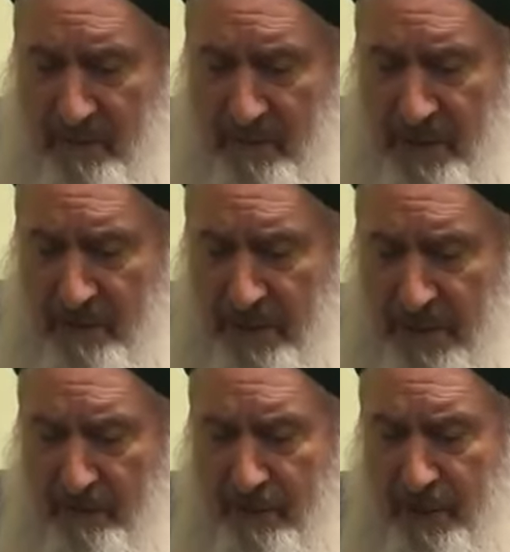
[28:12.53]
May he make
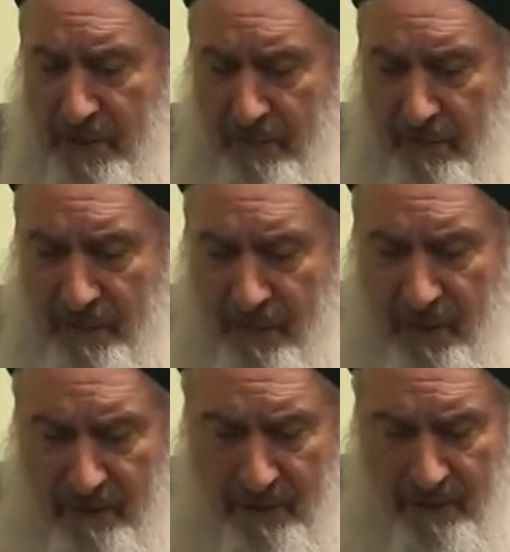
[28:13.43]
it possible for
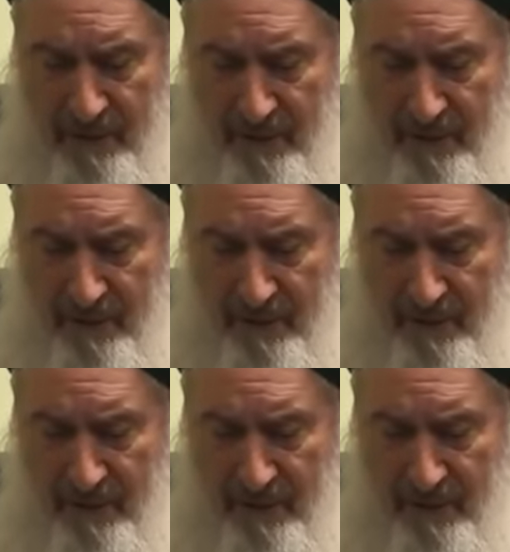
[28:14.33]
us.